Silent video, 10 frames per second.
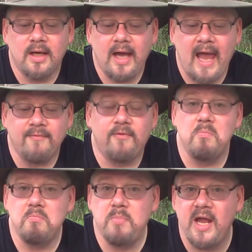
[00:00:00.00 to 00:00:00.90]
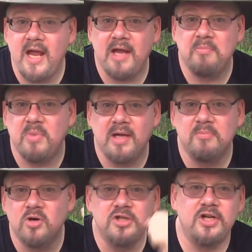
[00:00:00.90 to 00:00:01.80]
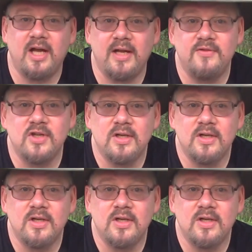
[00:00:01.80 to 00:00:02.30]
And for big bush knives,